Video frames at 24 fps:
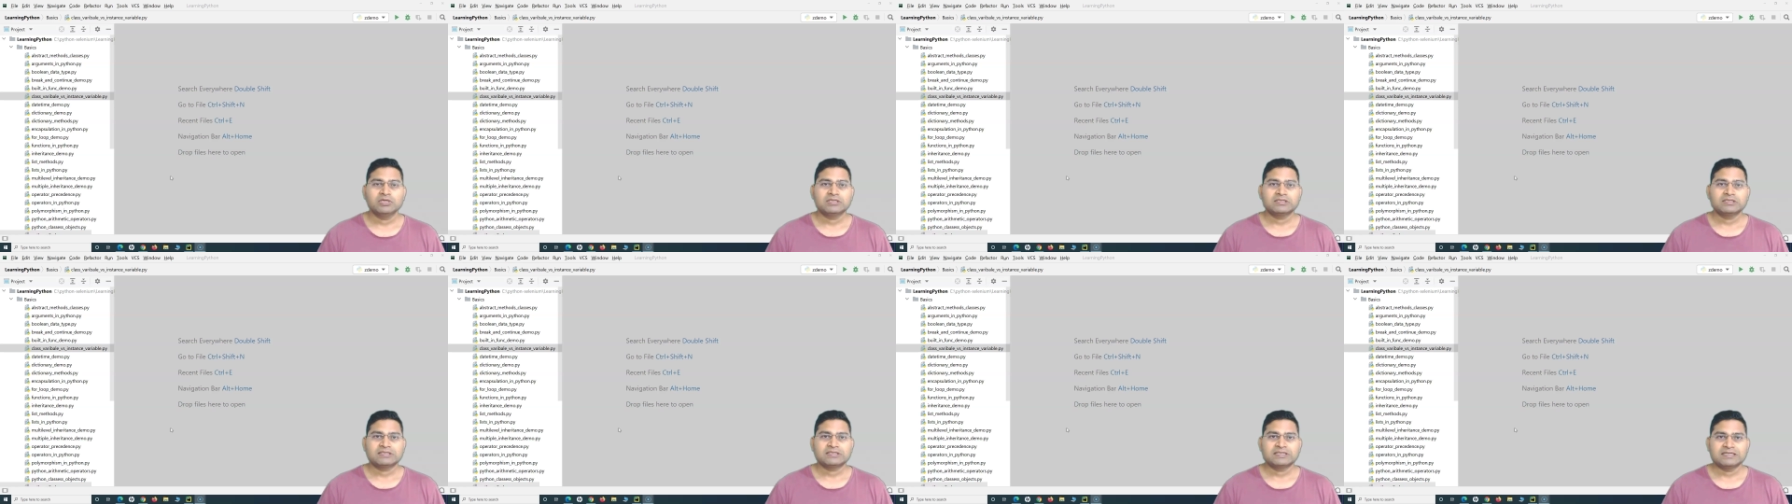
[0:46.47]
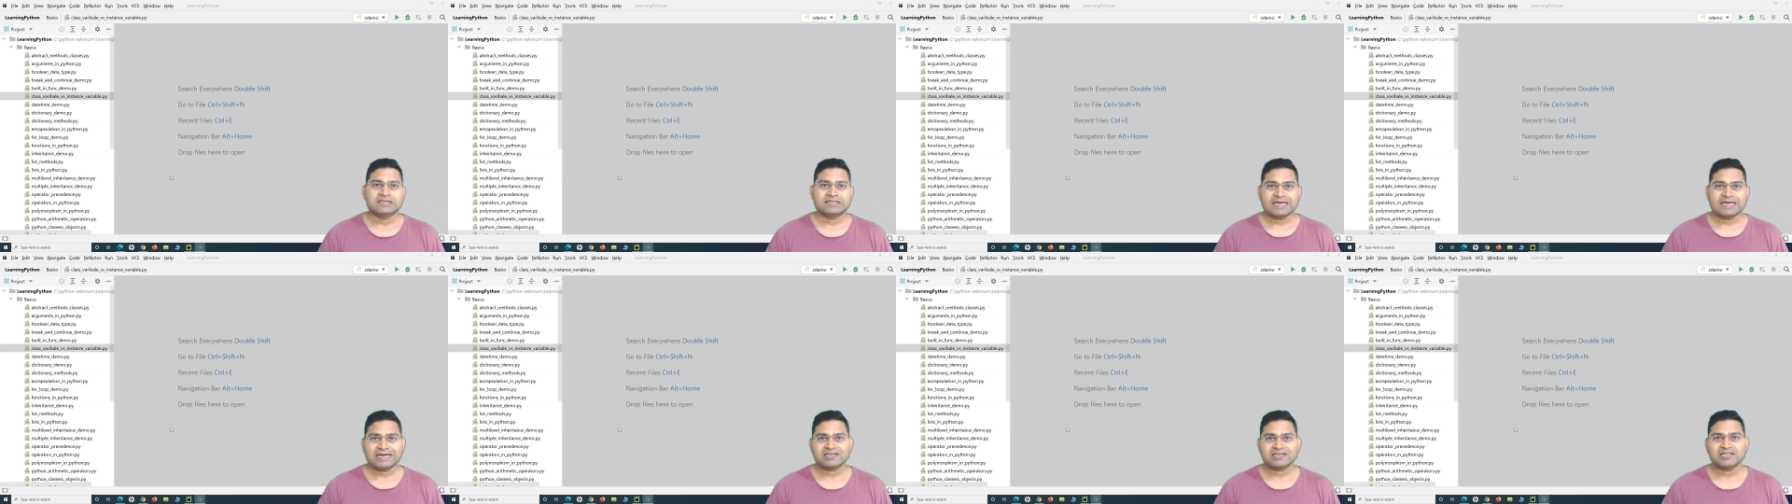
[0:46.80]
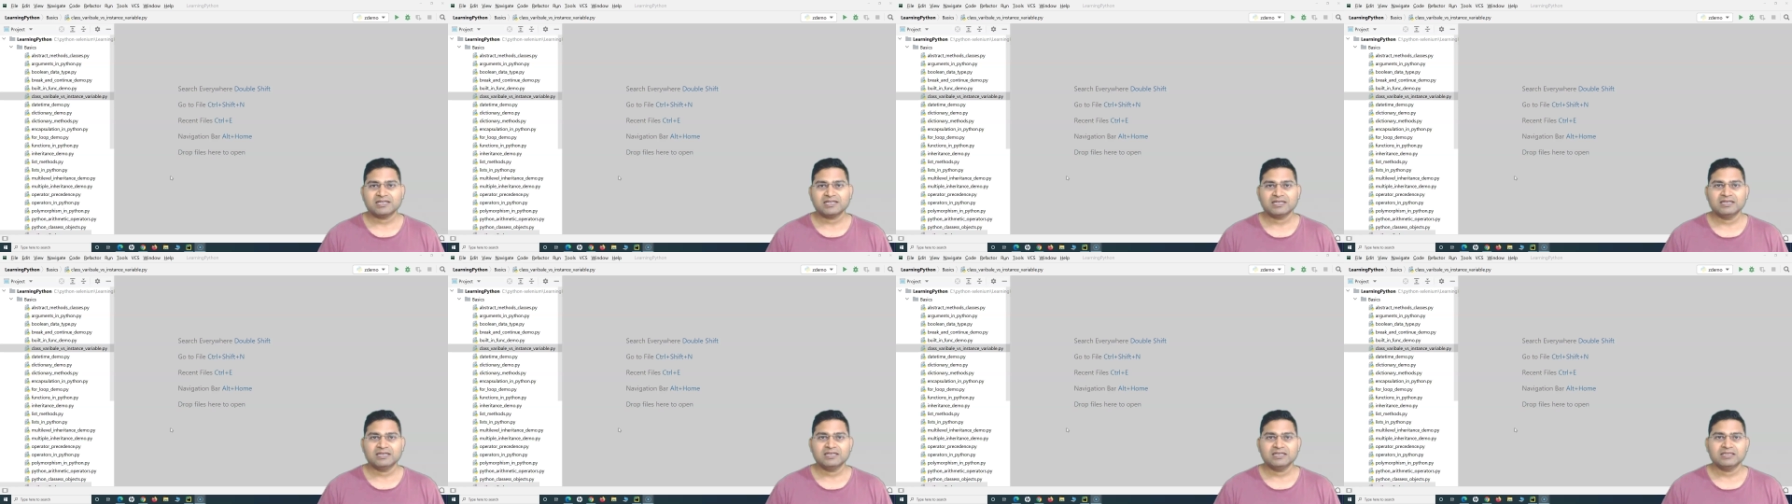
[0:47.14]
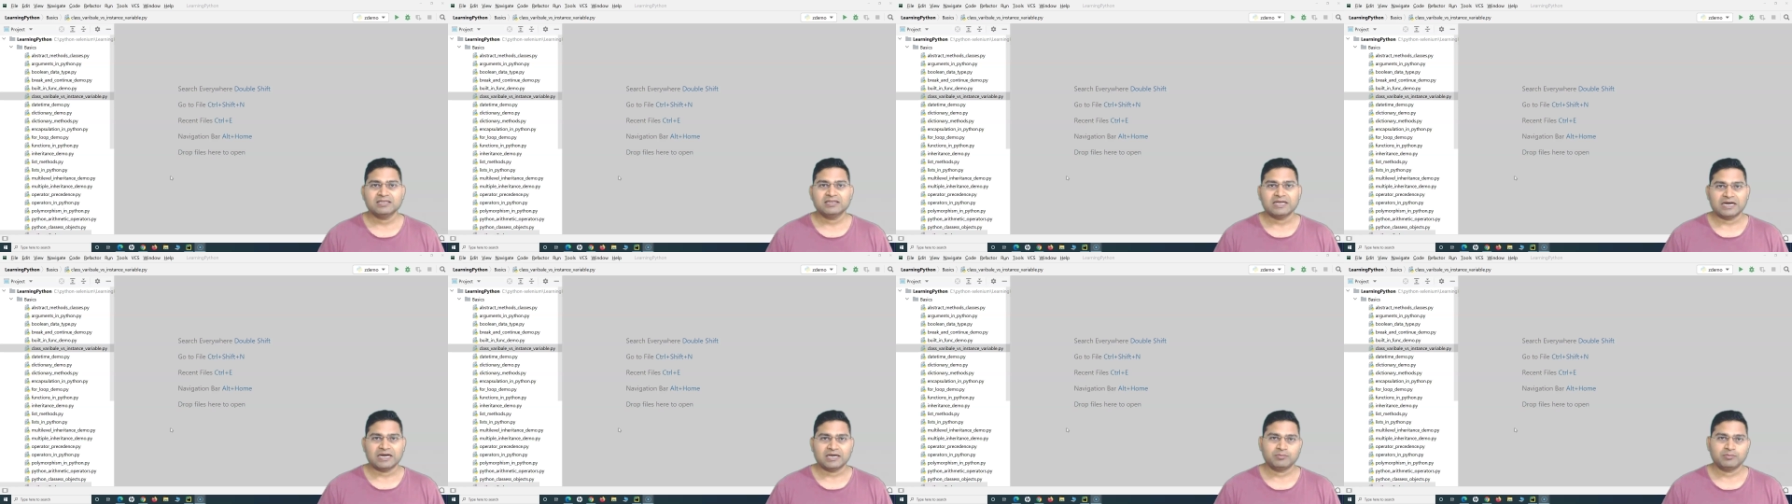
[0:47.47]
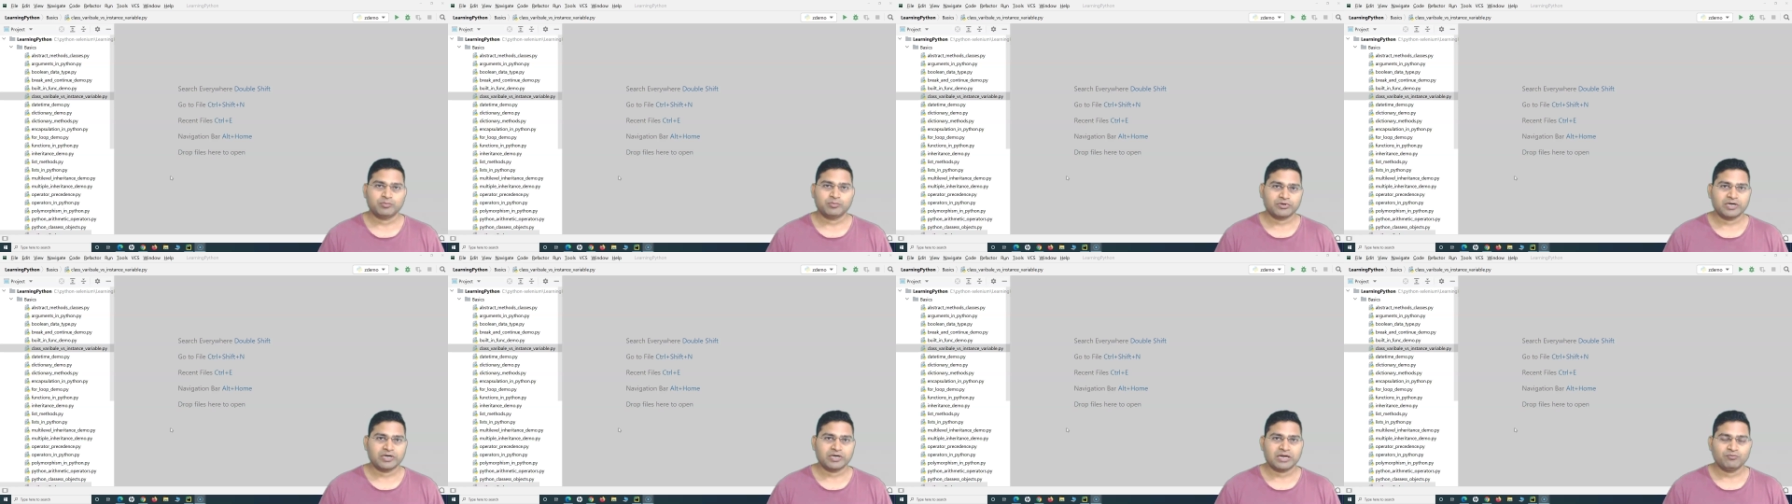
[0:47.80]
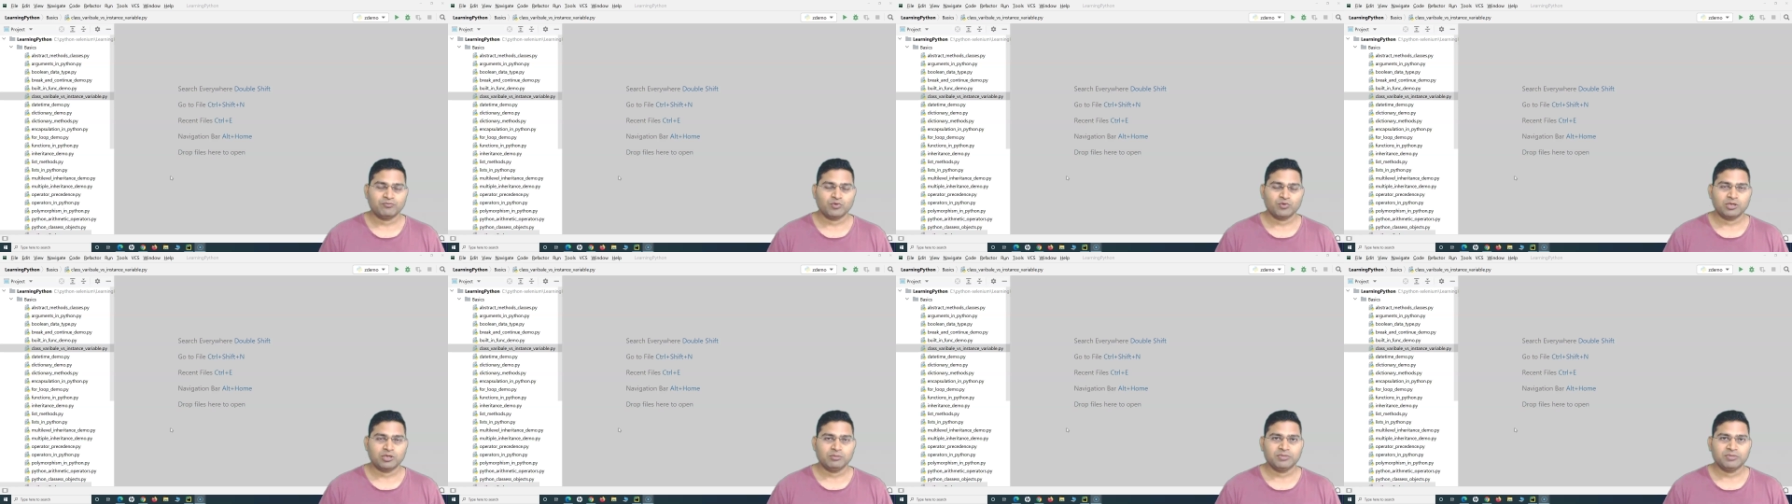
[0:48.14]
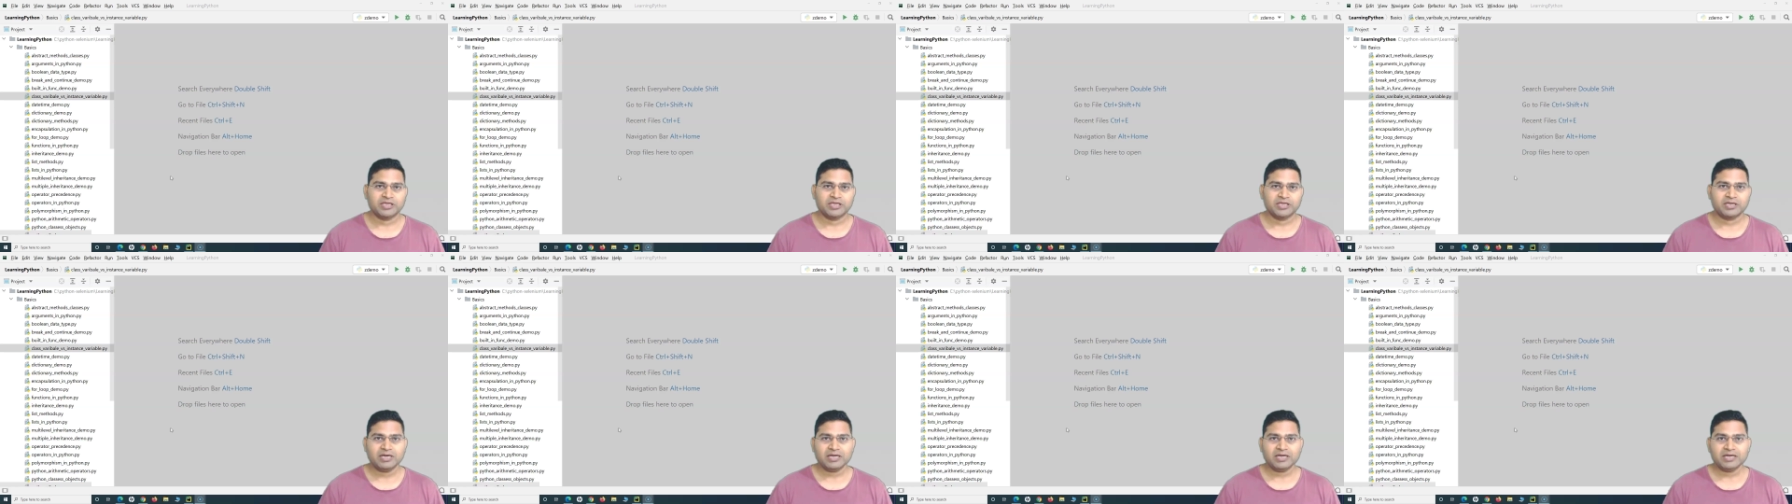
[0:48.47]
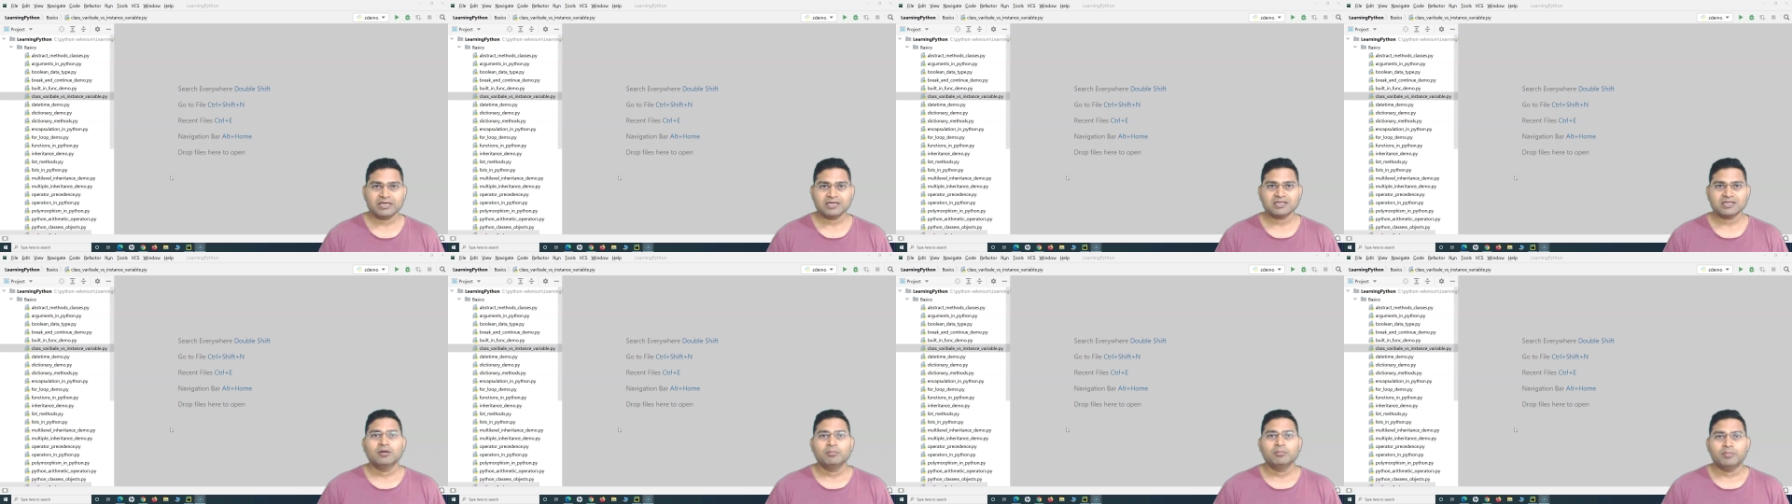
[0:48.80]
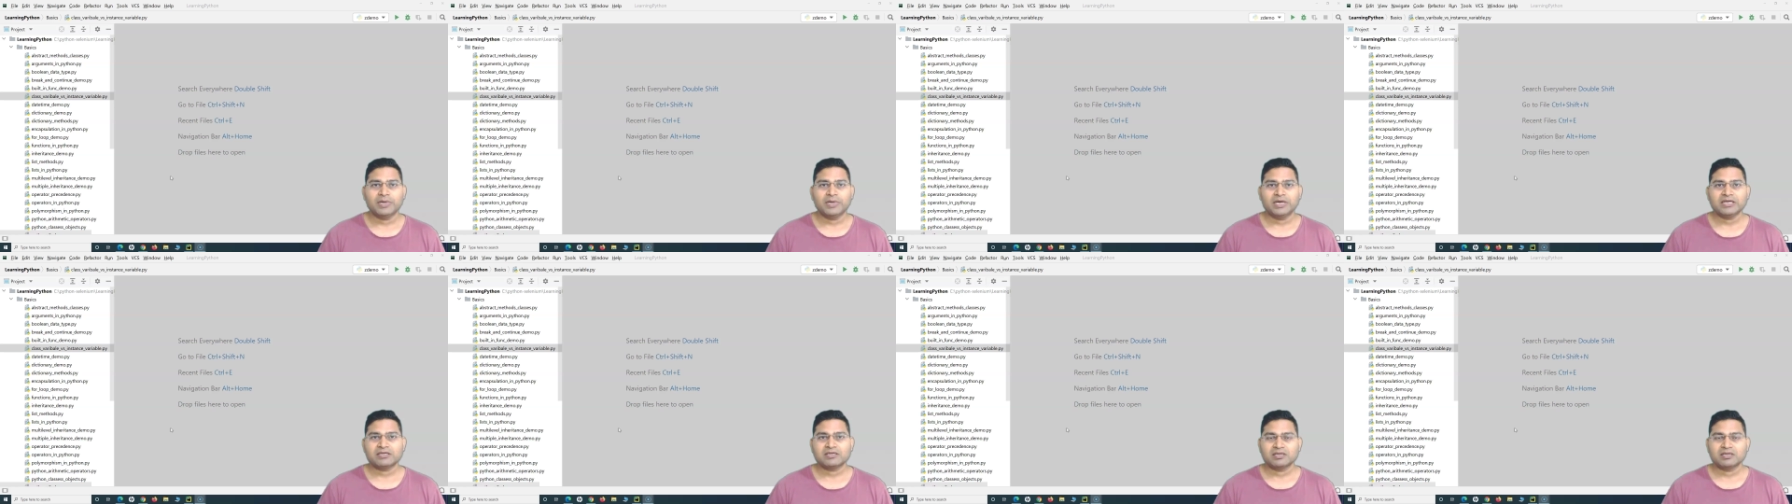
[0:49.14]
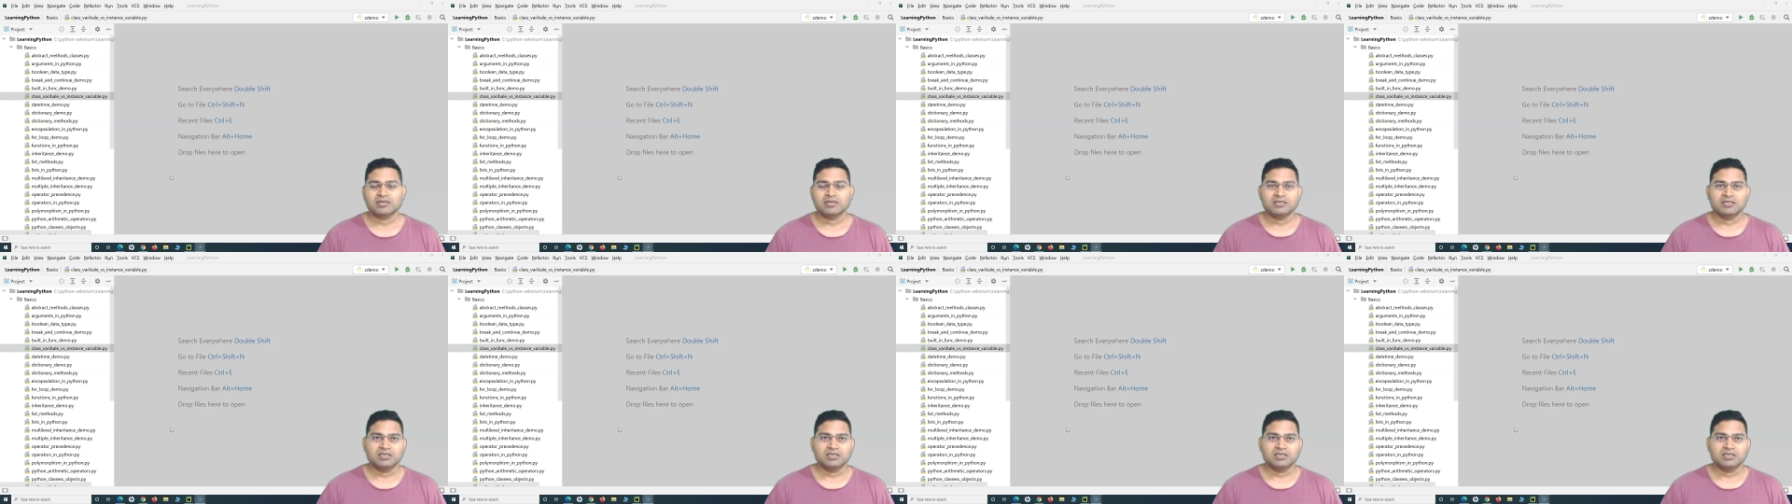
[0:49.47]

syntactically that program will be correct but